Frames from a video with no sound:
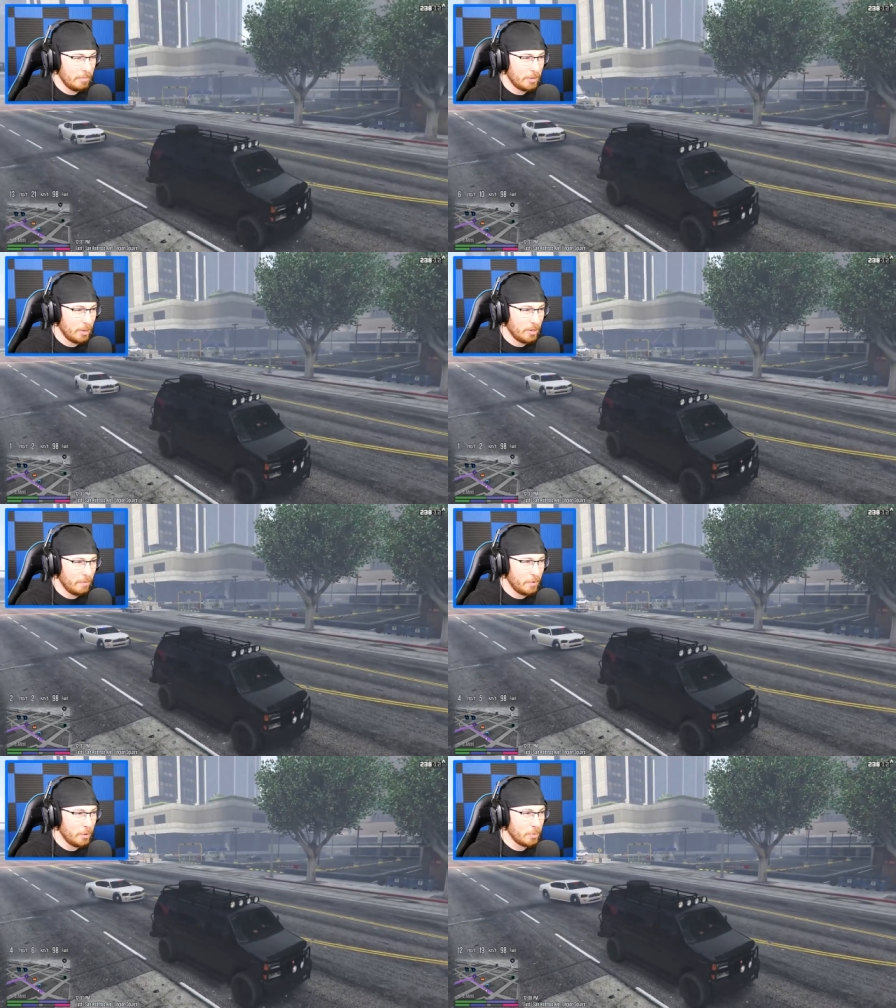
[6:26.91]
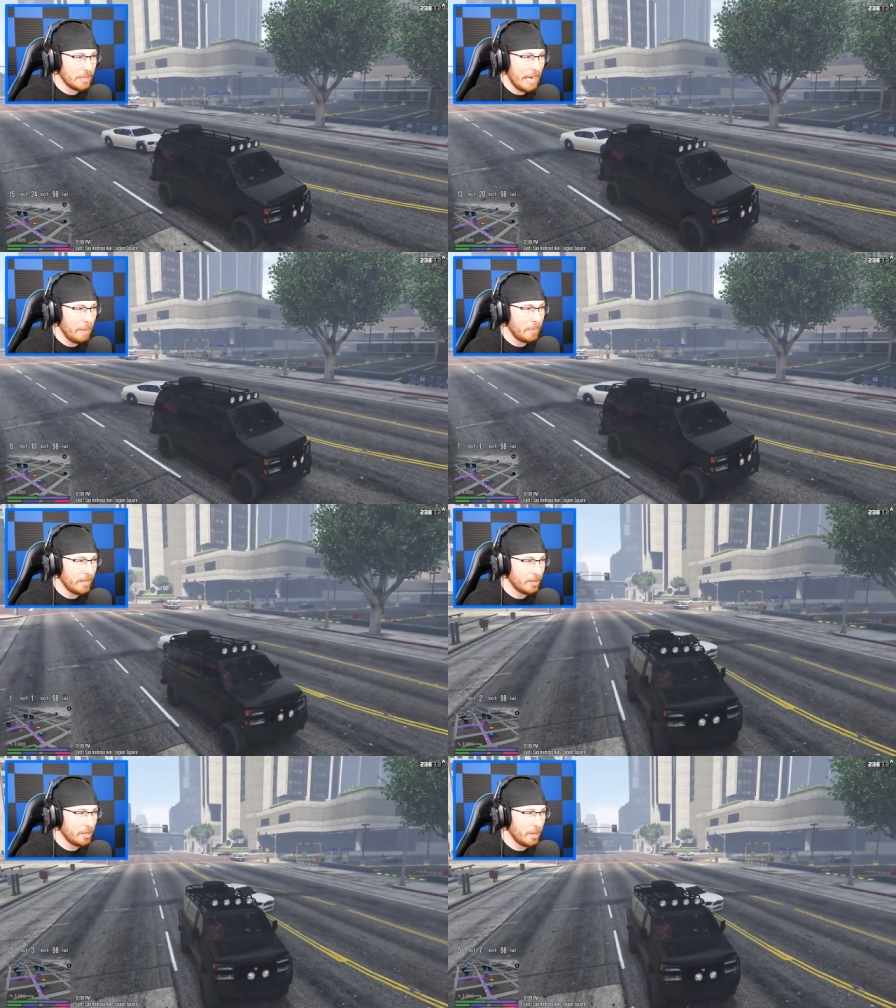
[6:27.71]
I'm so confused what's
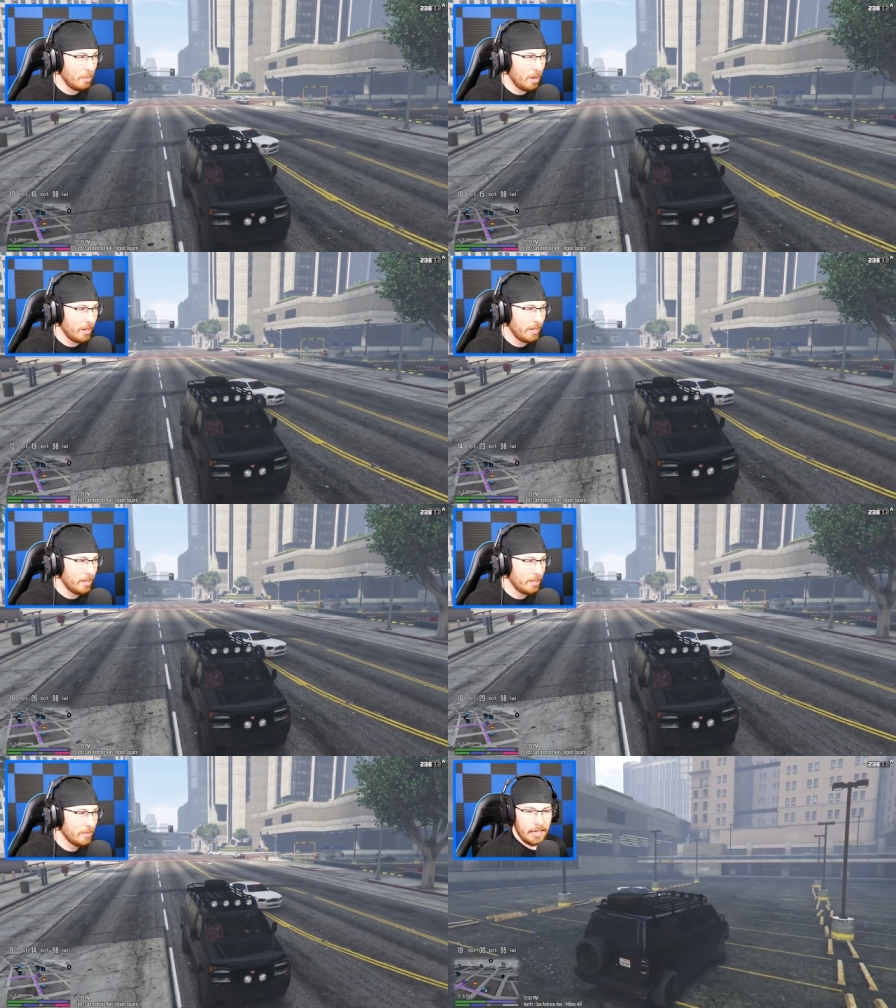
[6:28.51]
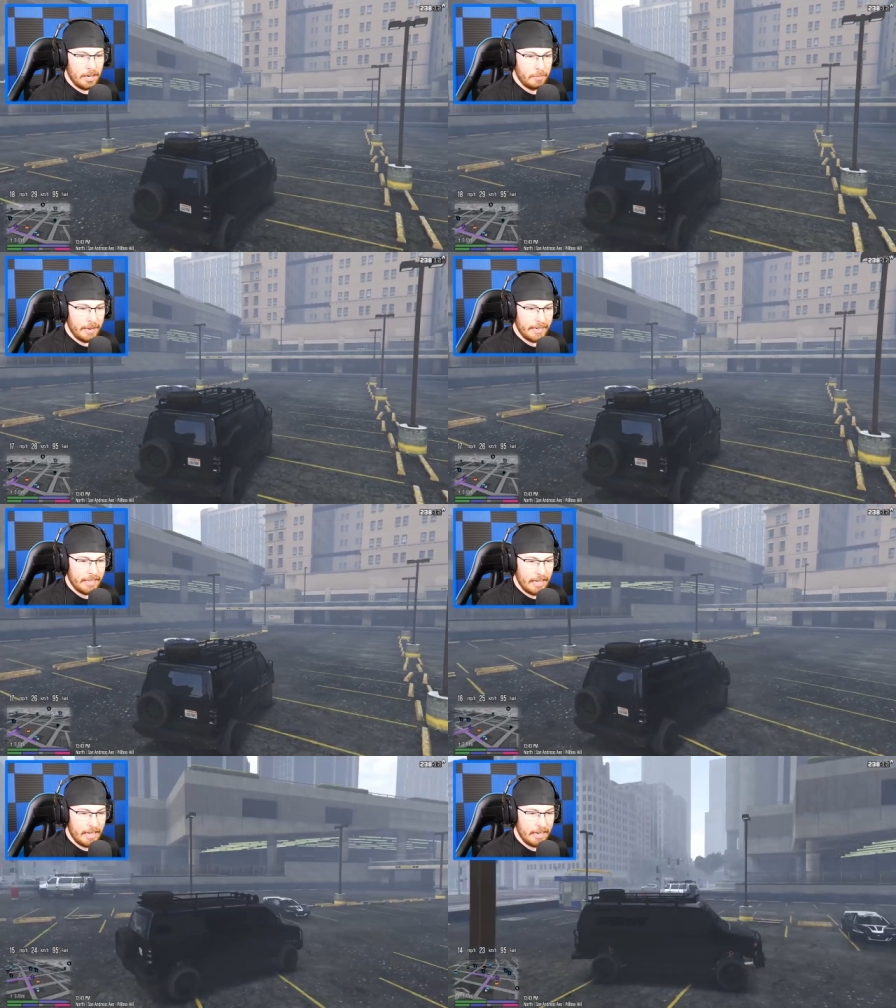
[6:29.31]
happening. There's something wrong here. Oh my
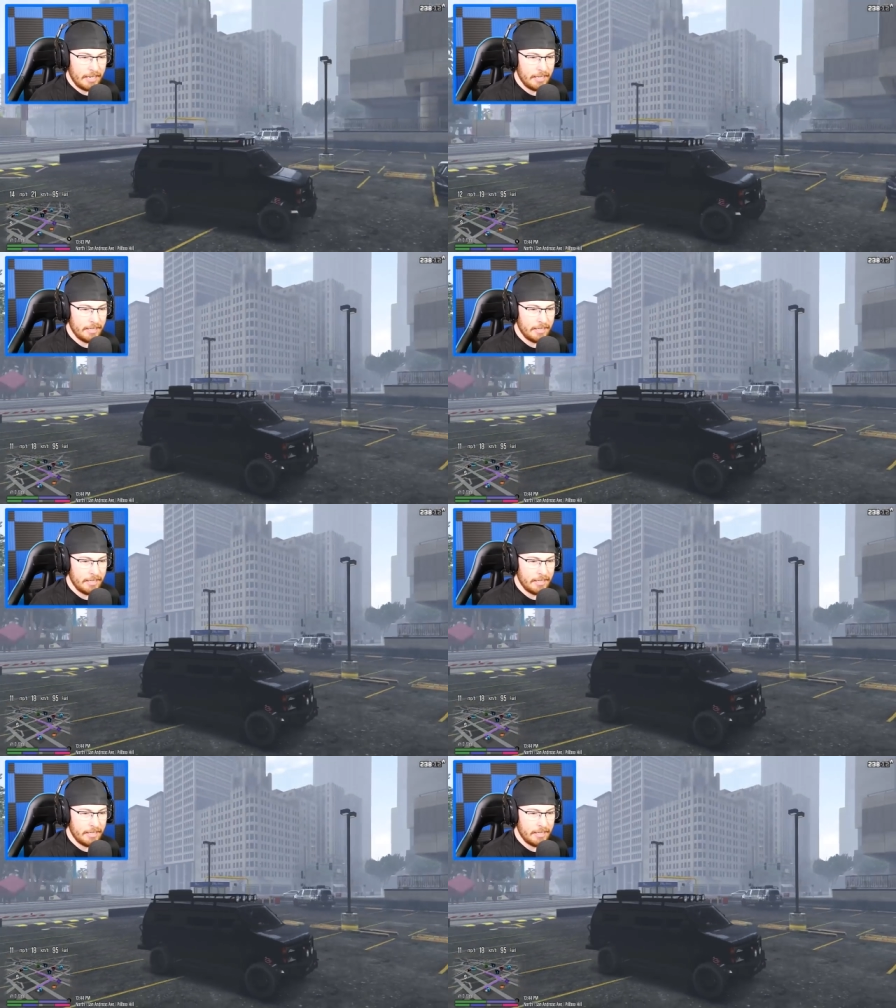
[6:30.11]
god.